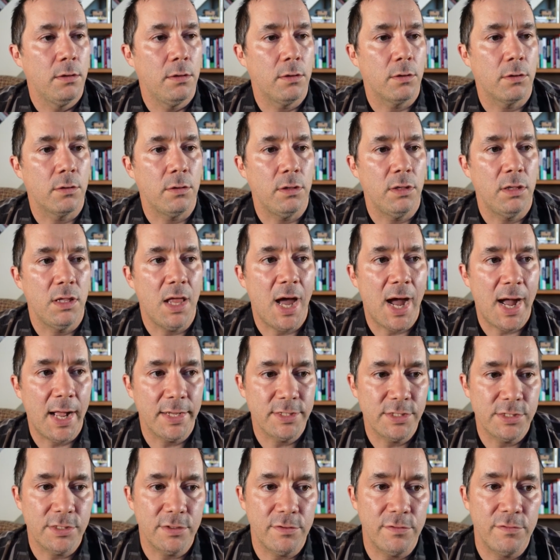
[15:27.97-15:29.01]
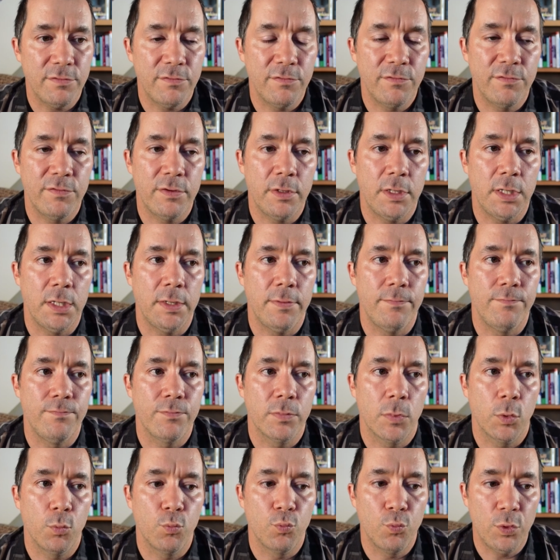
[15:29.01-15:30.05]
are lots of
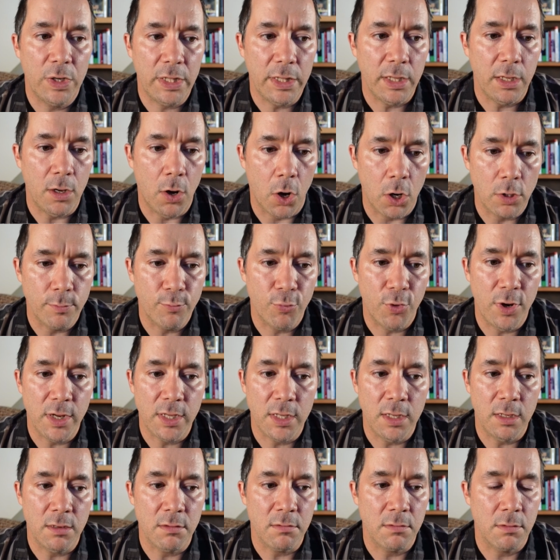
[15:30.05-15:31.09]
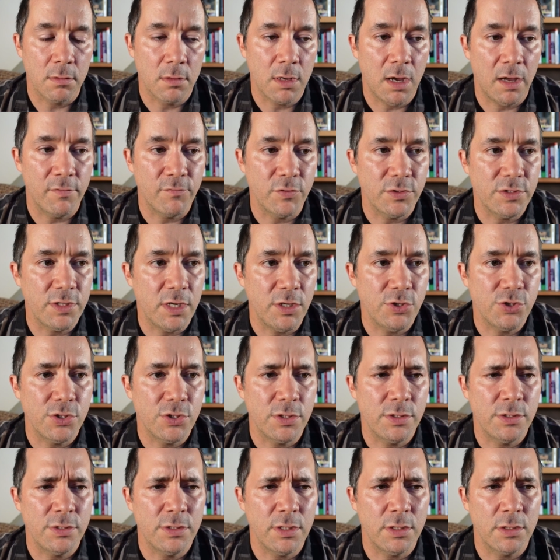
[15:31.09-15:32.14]
really heartbreaking
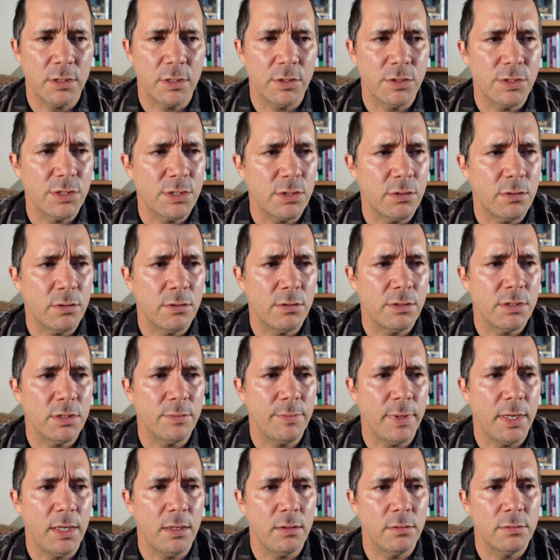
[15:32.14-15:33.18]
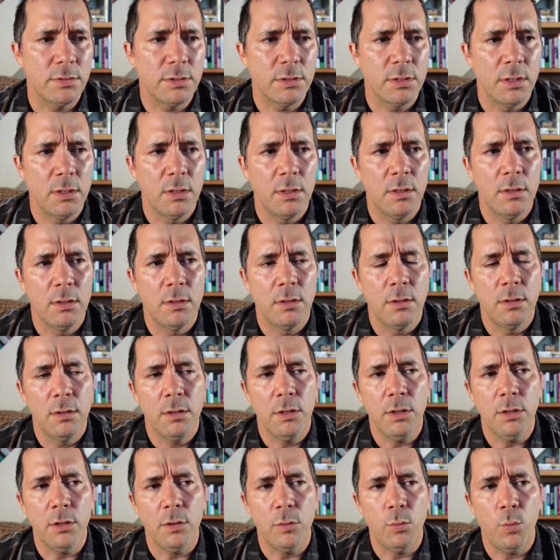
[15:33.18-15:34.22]
conversations and concerns about,
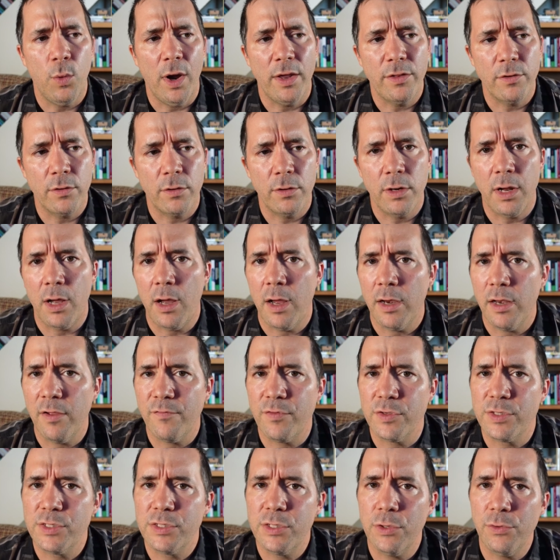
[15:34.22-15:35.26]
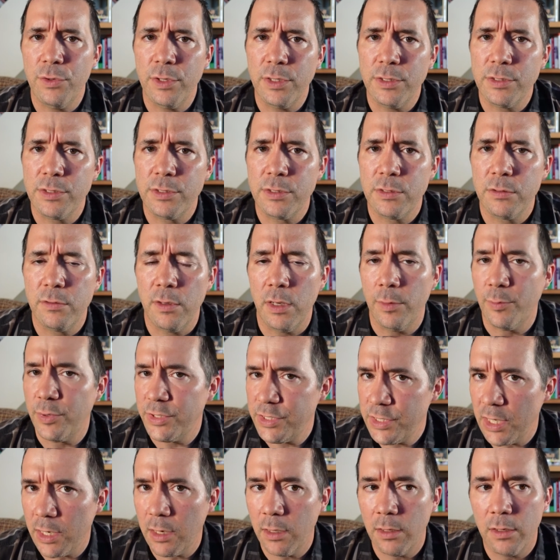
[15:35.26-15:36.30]
you know, whether or not, if a student in
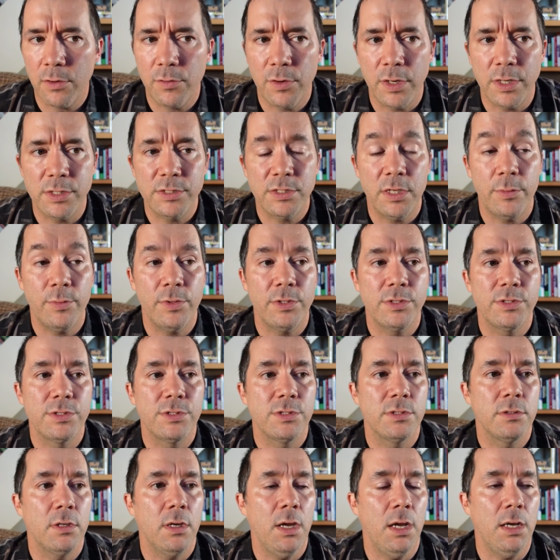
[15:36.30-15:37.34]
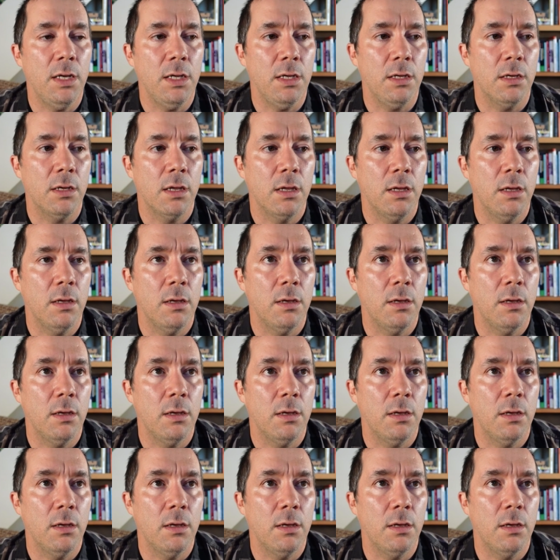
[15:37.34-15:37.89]
particular exhibits any